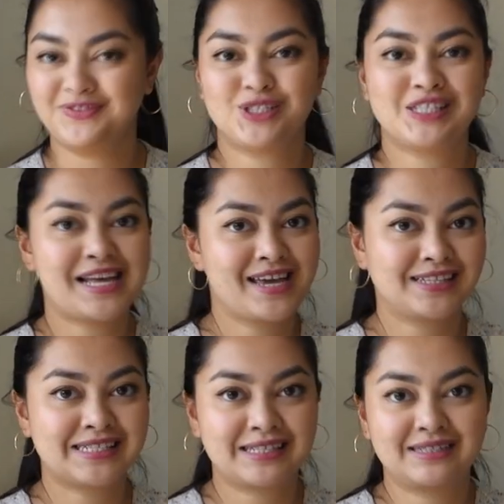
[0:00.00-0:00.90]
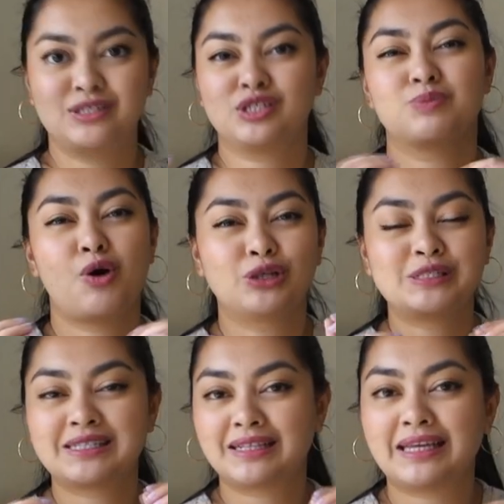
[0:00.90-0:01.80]
just like small
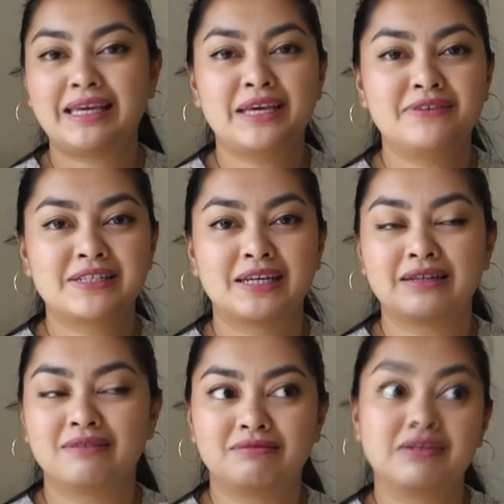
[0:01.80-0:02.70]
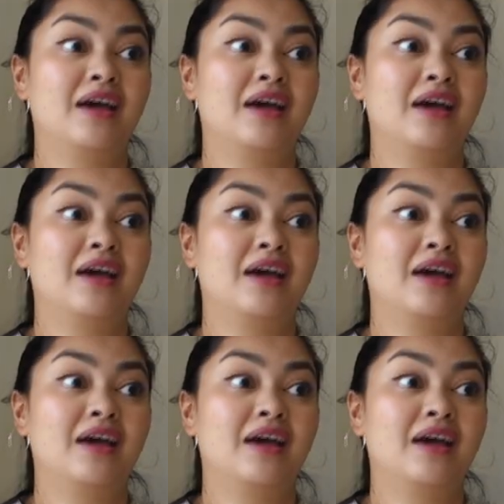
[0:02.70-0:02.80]
sleeves and